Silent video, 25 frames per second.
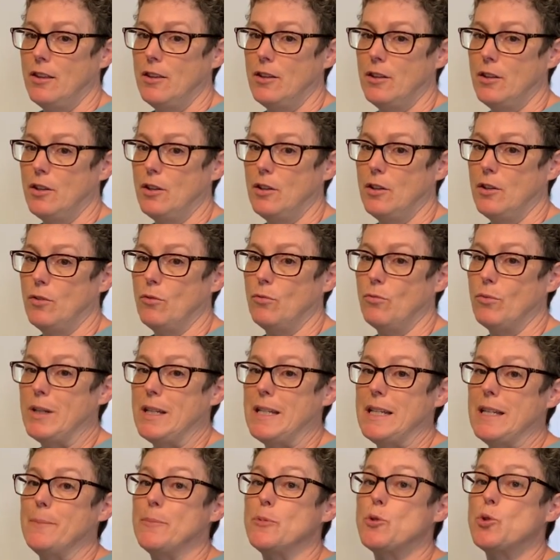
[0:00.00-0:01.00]
the
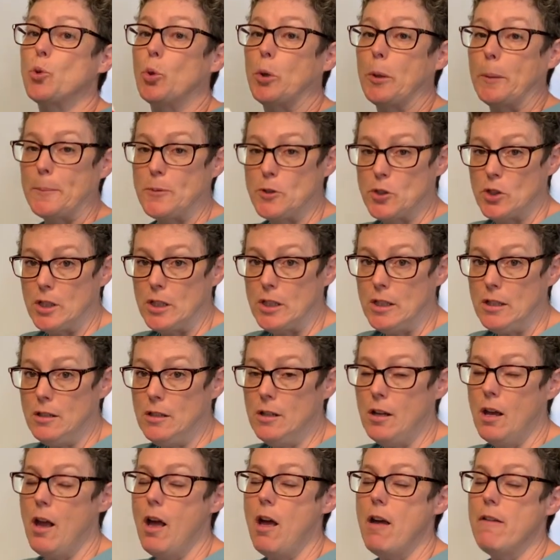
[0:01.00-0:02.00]
reabsorption
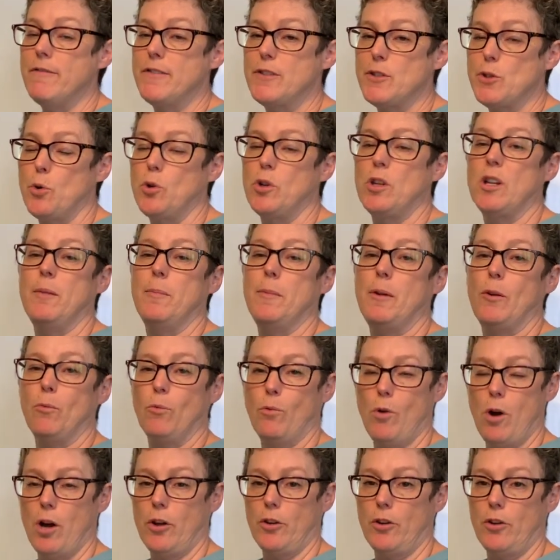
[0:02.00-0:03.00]
of sodium and
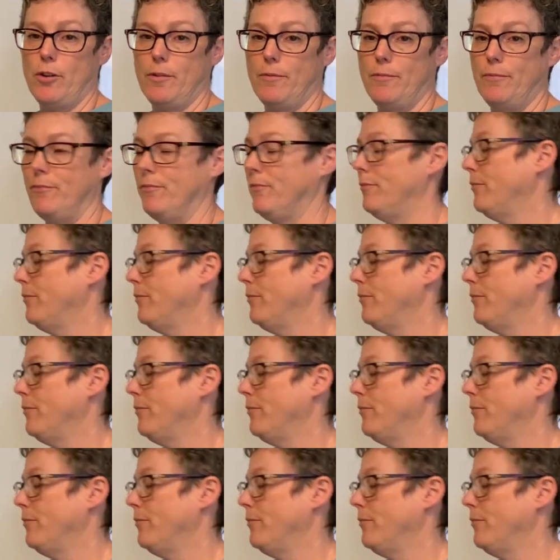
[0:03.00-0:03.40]
water.